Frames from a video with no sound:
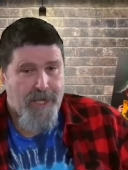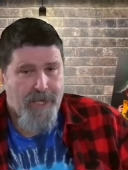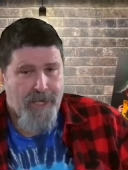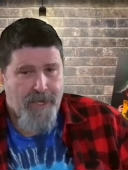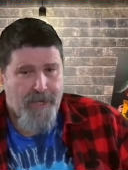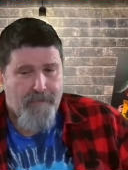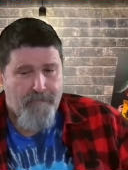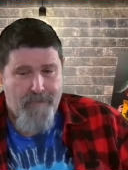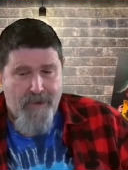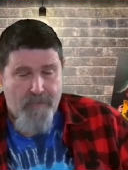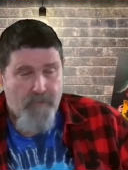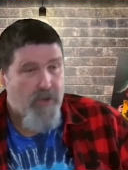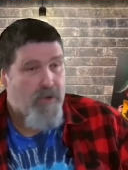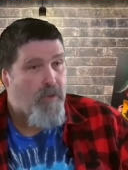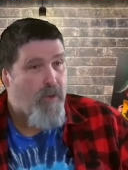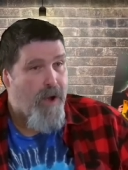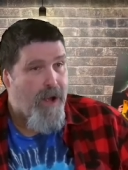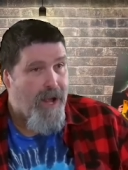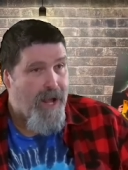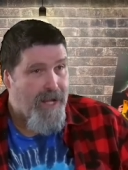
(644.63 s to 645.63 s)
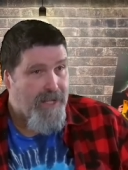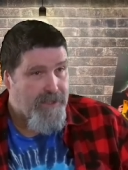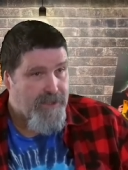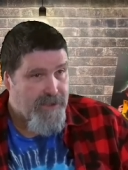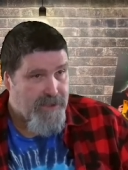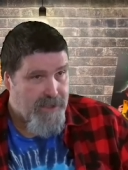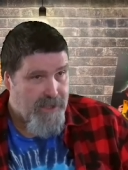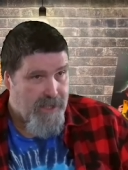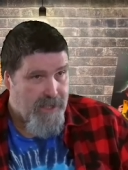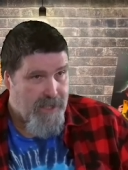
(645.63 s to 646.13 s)
memory
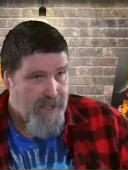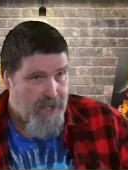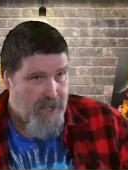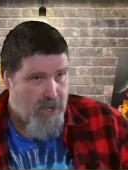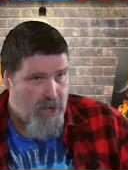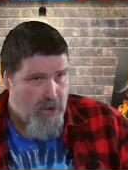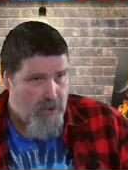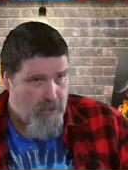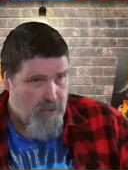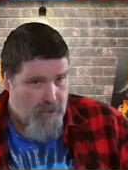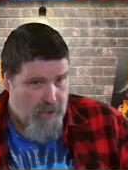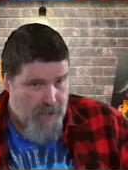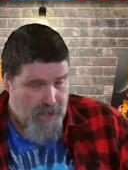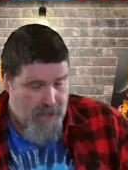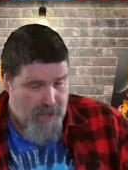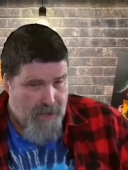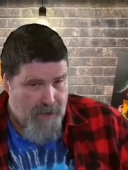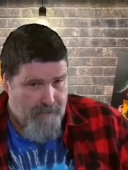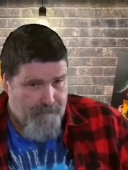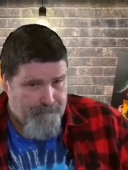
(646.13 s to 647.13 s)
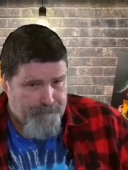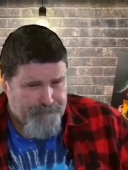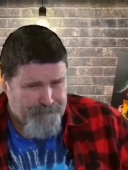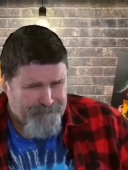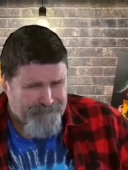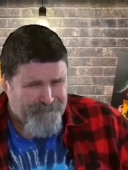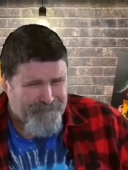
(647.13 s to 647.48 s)
wise you know um,